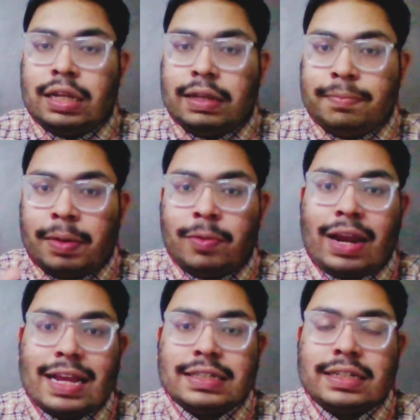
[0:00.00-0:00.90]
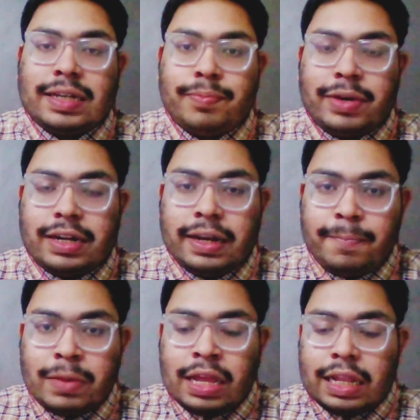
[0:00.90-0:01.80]
memorize it completely,
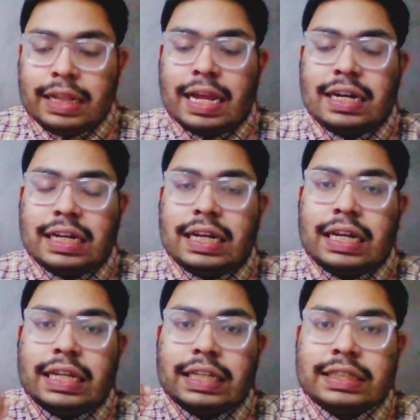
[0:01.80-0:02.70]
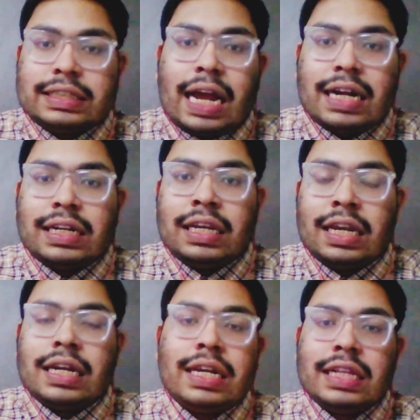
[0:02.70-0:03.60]
then start
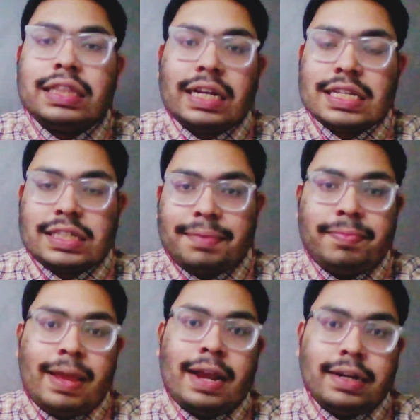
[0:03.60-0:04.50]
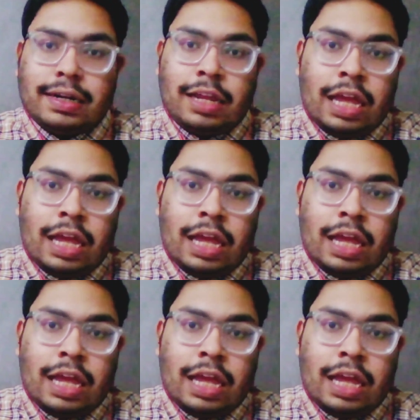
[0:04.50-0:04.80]
learning the concept behind it,